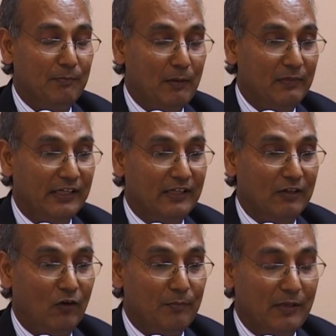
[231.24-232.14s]

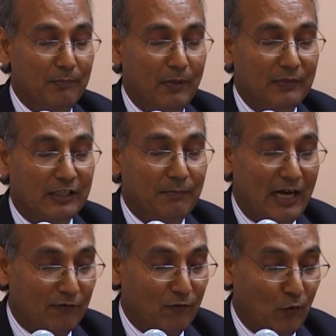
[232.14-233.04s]
public
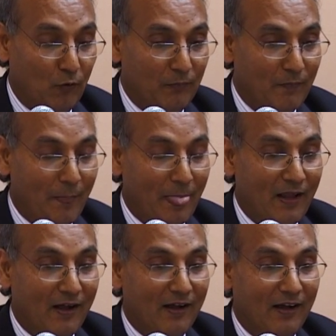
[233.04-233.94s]
platform,
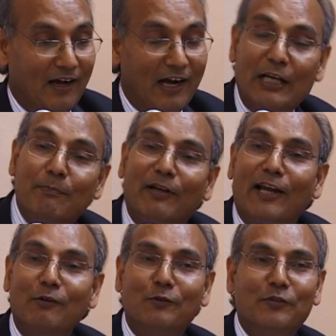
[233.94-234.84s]
I
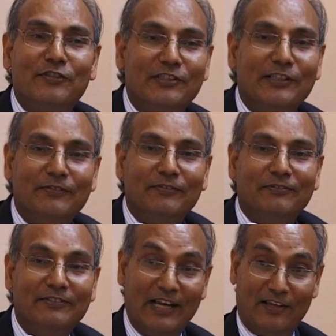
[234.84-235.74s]
began to receive
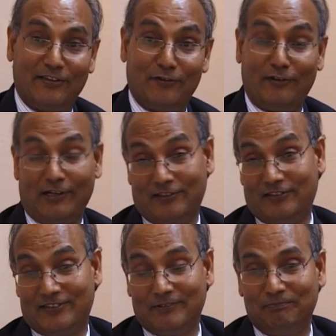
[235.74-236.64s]
death
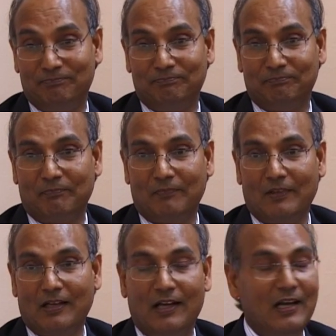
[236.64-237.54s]
threats.
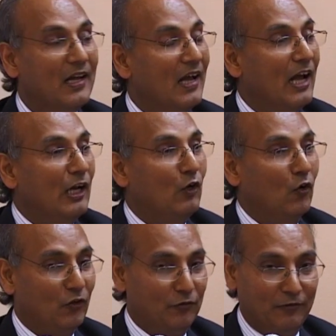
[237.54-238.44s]
A
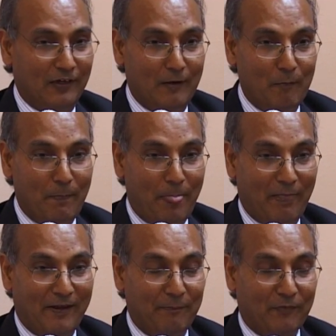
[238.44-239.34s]
lot of
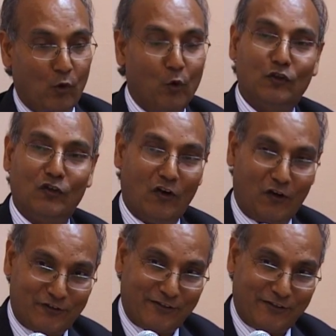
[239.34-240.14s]
orthodox